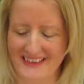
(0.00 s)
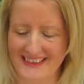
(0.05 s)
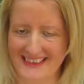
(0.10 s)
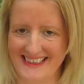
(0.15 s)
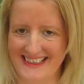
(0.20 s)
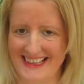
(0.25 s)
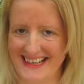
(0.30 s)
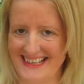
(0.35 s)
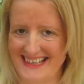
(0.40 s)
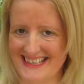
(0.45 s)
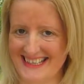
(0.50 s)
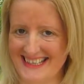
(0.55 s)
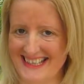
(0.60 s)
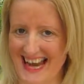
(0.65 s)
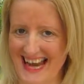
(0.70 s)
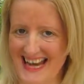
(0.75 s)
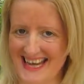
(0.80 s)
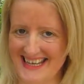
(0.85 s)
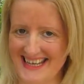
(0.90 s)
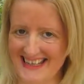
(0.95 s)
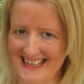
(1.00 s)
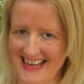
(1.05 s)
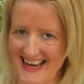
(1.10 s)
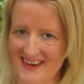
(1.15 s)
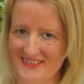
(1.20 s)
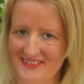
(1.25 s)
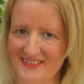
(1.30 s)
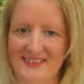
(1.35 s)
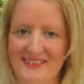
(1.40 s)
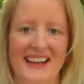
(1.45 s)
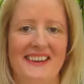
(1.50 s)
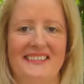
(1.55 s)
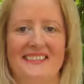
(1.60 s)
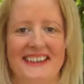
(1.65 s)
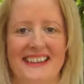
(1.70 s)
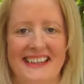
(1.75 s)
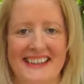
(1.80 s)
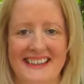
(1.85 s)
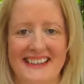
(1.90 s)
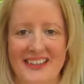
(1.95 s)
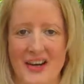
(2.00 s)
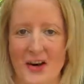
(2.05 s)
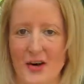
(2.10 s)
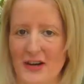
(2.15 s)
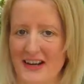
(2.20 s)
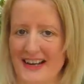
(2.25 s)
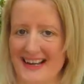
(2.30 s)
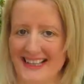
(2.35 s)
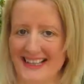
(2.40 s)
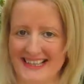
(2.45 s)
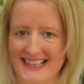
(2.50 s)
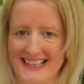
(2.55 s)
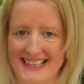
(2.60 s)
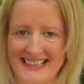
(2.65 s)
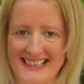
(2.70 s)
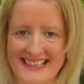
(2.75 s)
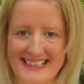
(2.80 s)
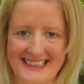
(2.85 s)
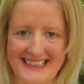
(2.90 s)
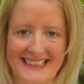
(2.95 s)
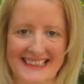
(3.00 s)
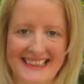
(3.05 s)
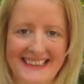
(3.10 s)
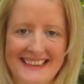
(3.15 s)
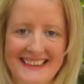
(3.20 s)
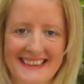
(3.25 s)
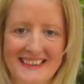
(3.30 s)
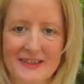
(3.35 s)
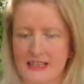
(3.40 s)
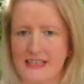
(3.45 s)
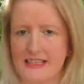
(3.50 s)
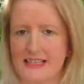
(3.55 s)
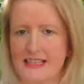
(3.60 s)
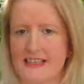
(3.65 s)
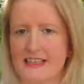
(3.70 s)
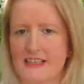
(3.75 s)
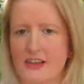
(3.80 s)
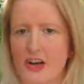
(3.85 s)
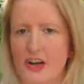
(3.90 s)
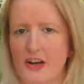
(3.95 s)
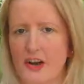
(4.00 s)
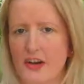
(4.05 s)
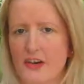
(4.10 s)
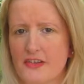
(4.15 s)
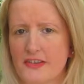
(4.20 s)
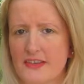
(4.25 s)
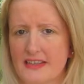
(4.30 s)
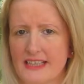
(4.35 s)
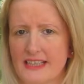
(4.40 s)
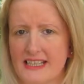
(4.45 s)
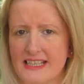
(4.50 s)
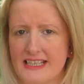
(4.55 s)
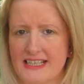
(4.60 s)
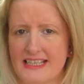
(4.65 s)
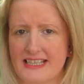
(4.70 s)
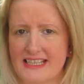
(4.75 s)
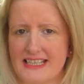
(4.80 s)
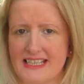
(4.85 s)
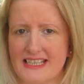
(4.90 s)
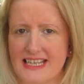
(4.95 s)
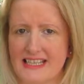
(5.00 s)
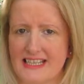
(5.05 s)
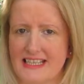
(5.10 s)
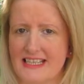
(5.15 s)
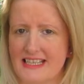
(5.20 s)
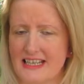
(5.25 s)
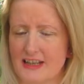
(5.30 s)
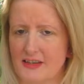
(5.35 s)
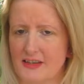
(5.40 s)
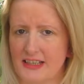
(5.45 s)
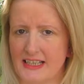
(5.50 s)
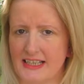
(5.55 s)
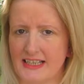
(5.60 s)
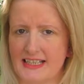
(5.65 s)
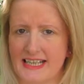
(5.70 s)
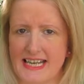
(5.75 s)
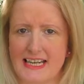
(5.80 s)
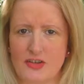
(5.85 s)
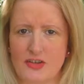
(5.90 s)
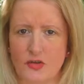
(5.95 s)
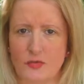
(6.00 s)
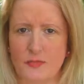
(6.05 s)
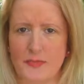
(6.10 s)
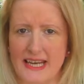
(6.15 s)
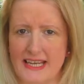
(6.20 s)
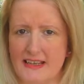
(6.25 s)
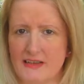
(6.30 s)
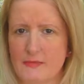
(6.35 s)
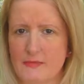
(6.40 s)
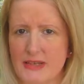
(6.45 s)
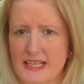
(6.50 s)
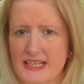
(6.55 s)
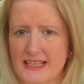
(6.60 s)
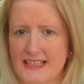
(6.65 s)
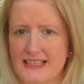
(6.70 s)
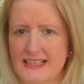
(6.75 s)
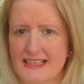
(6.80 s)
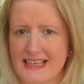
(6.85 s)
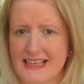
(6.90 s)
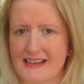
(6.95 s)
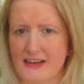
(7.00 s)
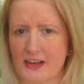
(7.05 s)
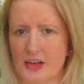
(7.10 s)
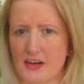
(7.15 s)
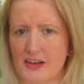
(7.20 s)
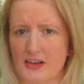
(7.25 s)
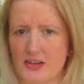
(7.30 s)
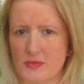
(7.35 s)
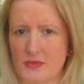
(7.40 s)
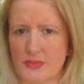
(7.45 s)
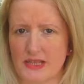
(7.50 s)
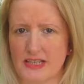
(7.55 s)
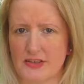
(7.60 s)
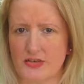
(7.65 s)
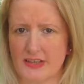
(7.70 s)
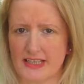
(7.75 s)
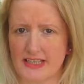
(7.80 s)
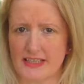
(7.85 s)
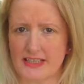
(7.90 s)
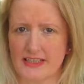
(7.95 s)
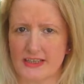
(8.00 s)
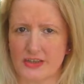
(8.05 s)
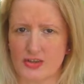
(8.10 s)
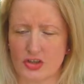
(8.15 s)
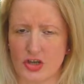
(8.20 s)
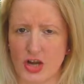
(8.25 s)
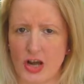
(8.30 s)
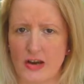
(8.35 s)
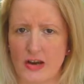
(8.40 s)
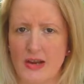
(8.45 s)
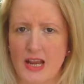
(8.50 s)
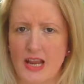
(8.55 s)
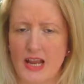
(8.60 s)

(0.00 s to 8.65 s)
I say that very cautiously. Yes, I don't think it's necessarily the actual pigeon pieces that are going to be tricky to sew.